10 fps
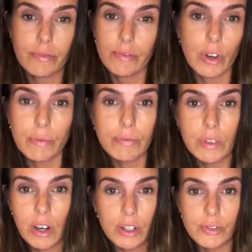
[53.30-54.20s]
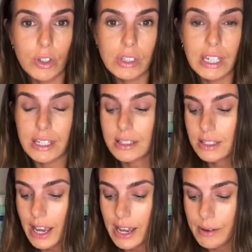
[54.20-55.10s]
for the last few
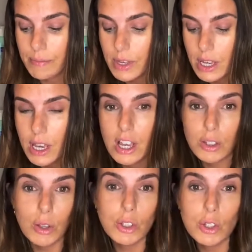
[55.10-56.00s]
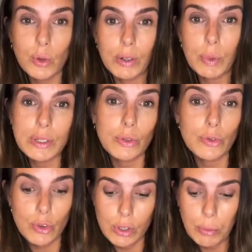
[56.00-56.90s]
years. Um, so I just thought I'd whittle
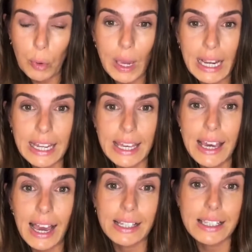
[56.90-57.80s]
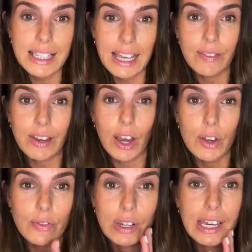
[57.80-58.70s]
through them quickly and save it,
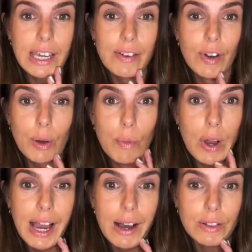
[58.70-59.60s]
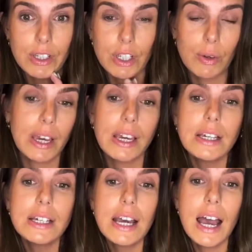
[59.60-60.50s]
hopefully, if I can work out how to do it.
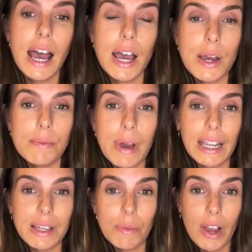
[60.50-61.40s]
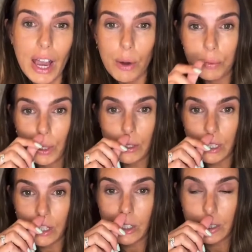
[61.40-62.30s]
Um, and it might help you
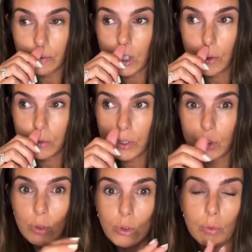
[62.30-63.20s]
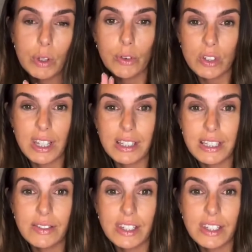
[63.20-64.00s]
because I know sometimes when you're when you've got sensitive